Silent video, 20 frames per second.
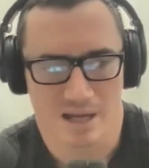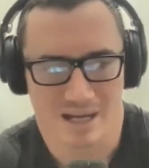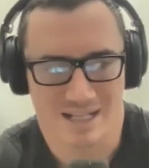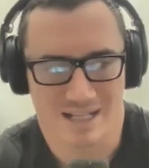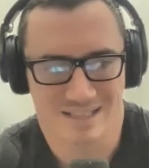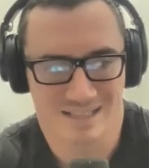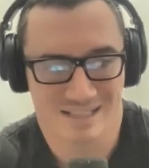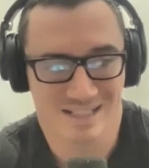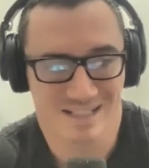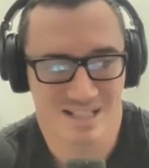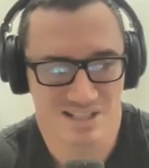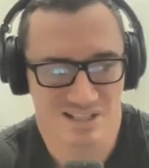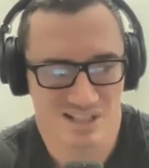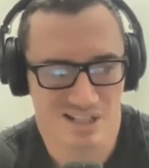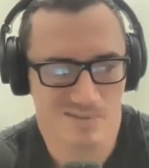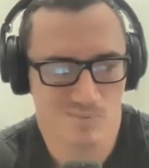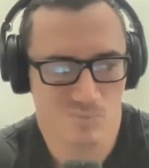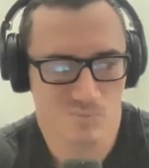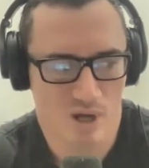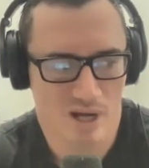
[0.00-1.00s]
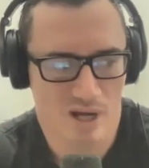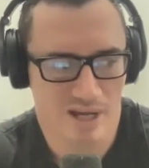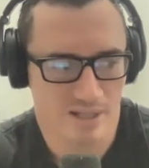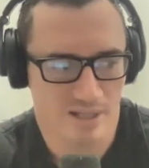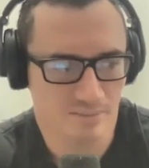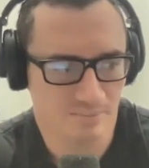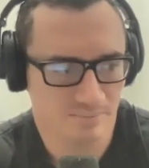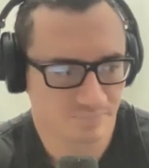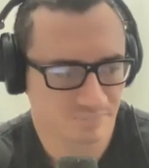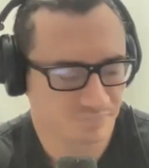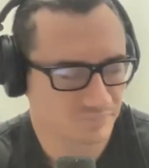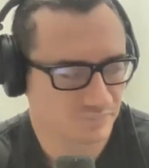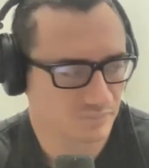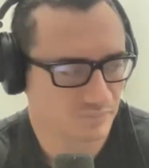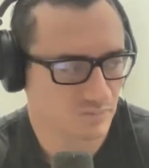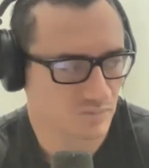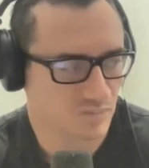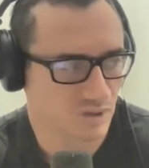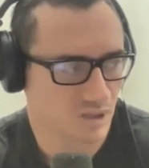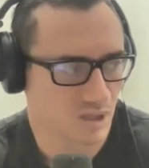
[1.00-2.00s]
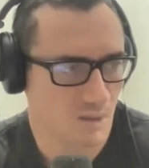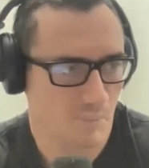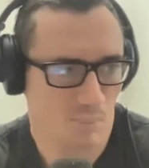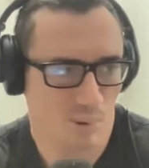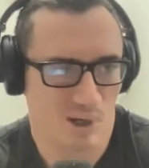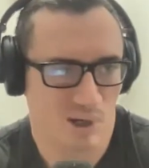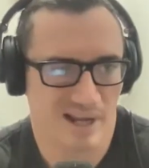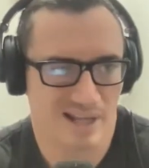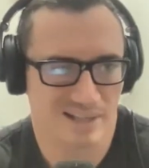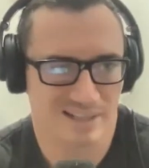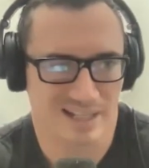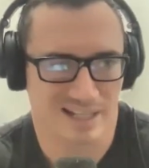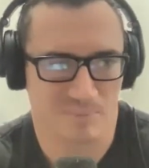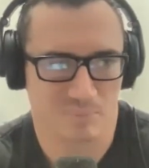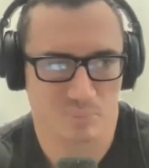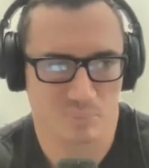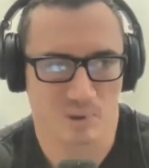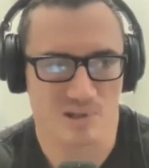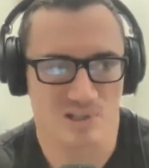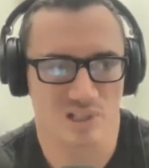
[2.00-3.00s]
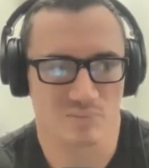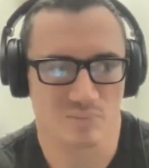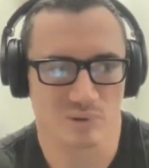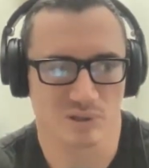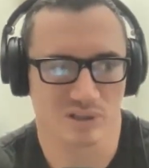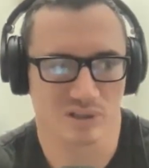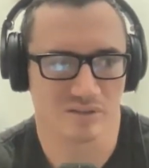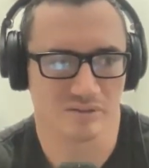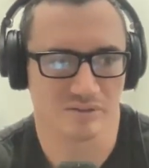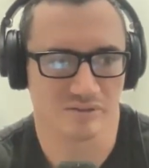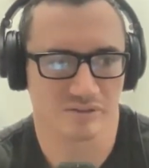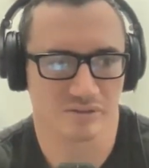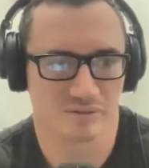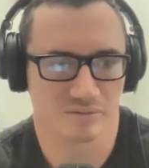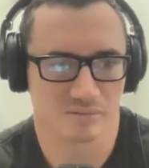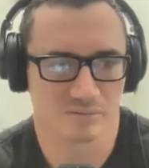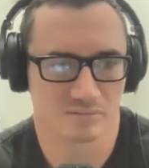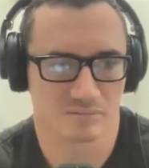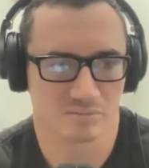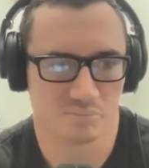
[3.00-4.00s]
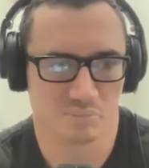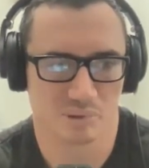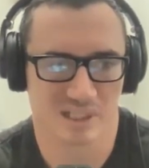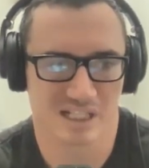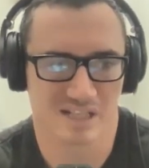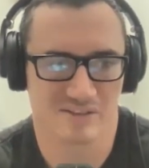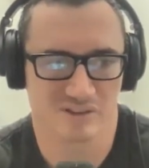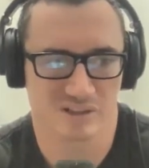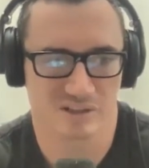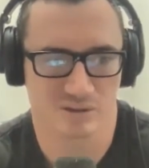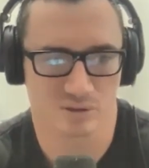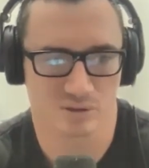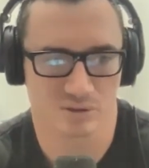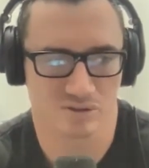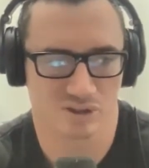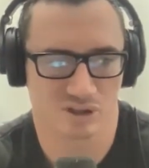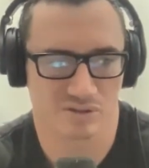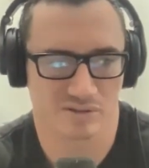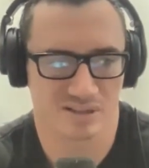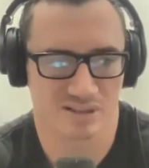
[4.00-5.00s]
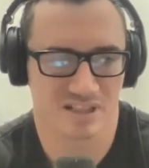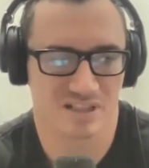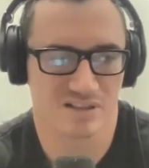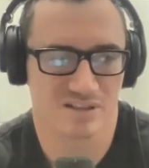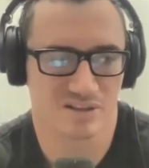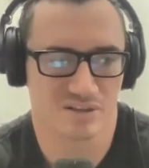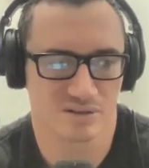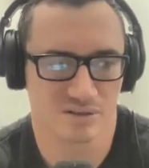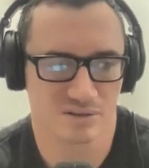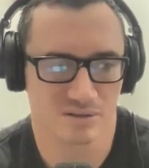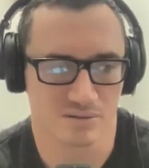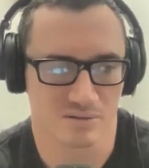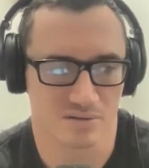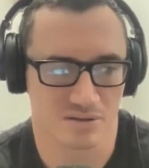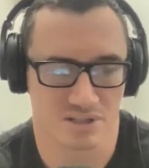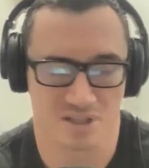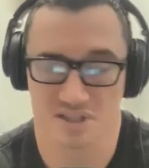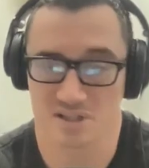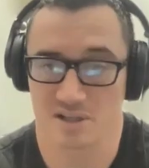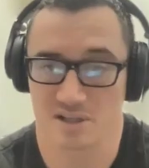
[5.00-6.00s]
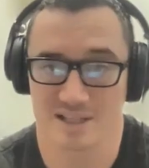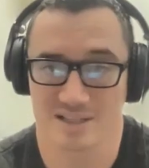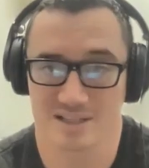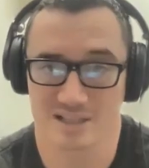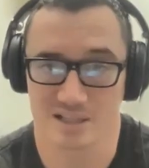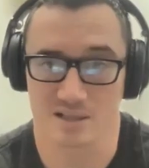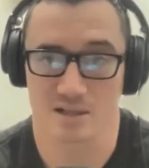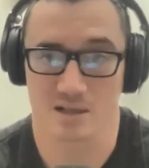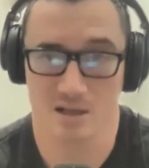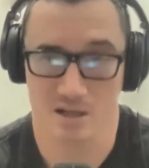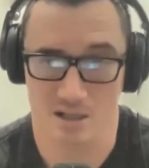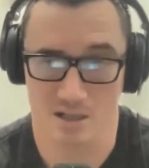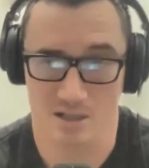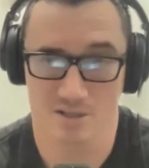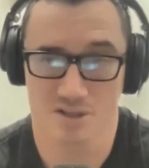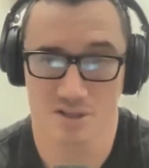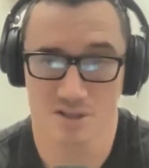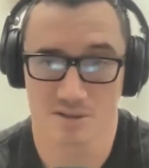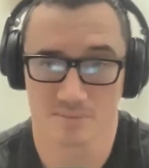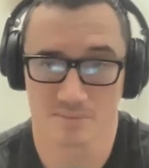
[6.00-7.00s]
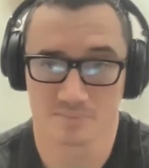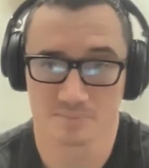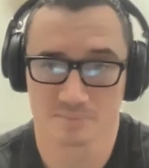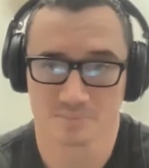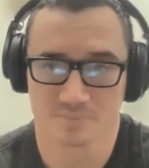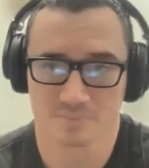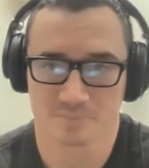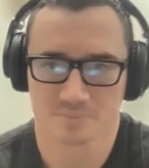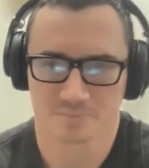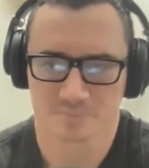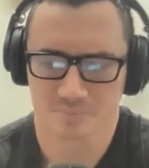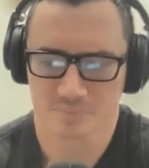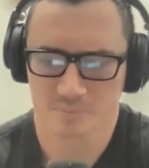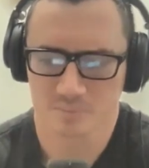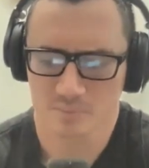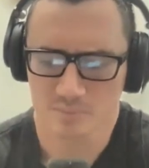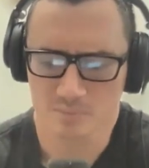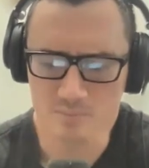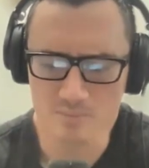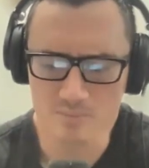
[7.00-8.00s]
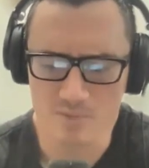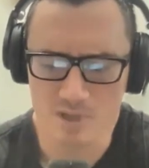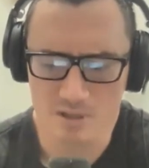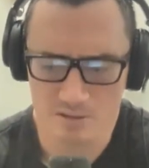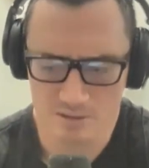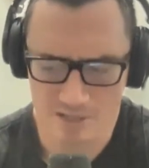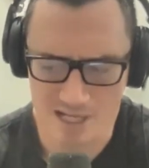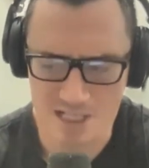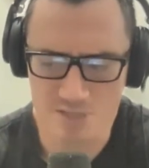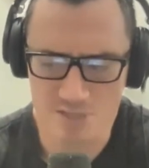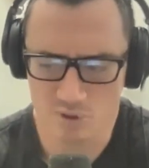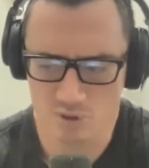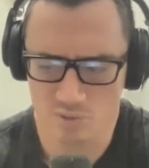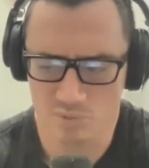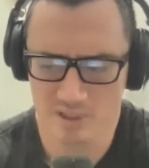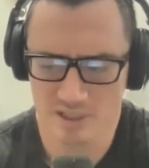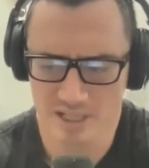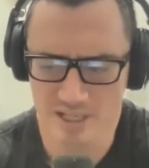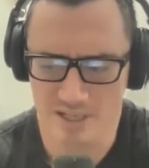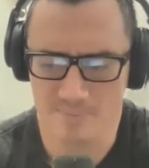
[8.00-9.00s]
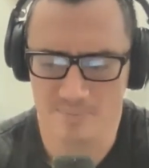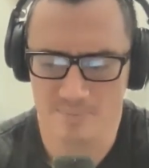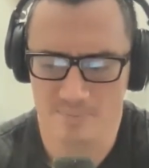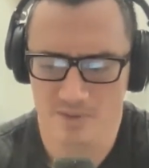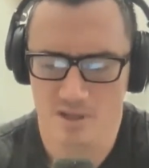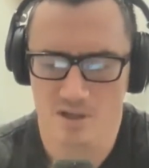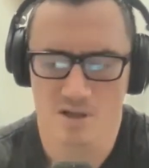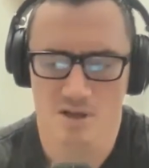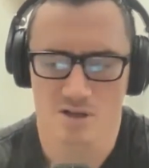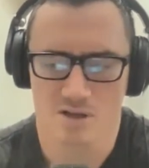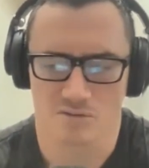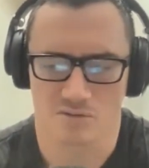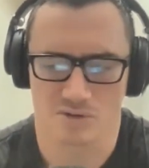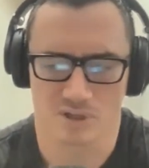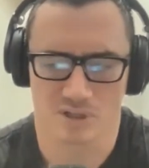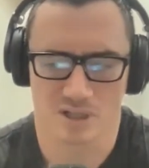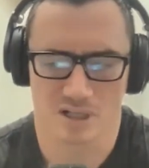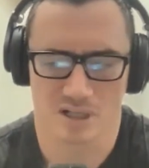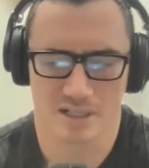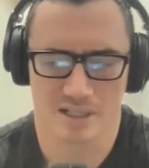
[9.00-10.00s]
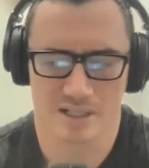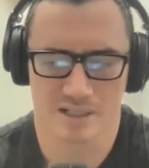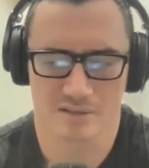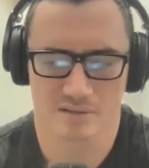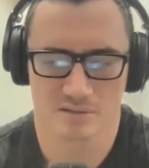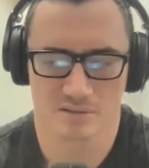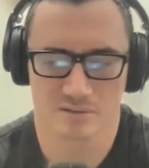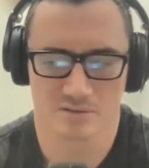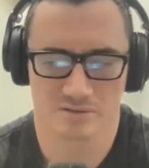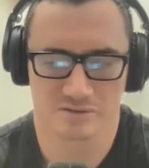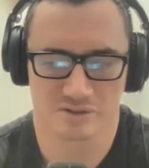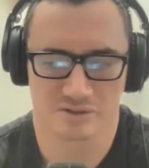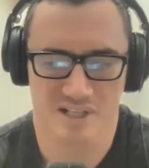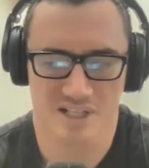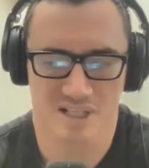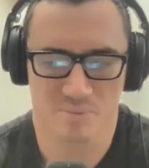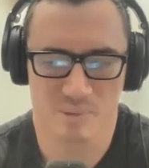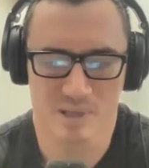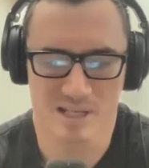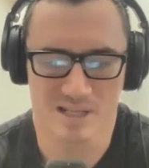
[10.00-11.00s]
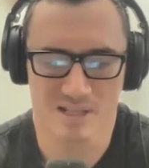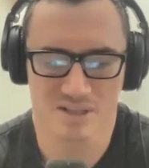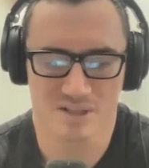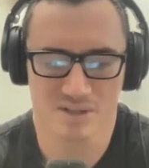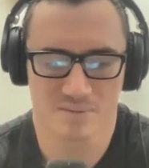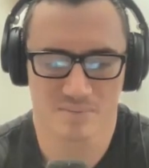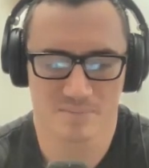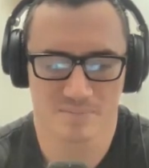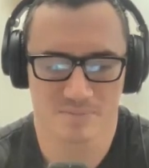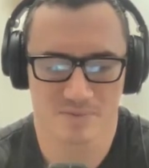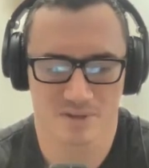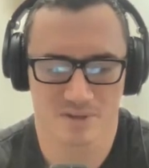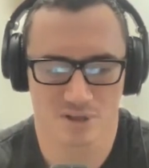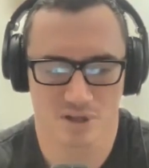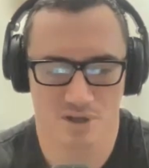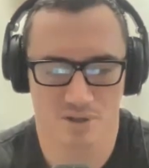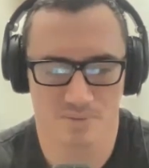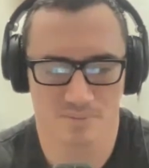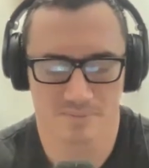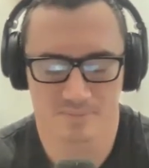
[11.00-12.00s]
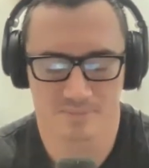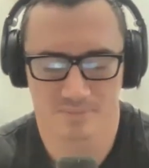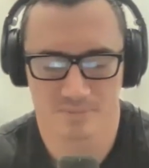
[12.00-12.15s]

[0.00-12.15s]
And in the same way, applying that principle of benevolent authority to society at large, that's what we get regarding free speech. So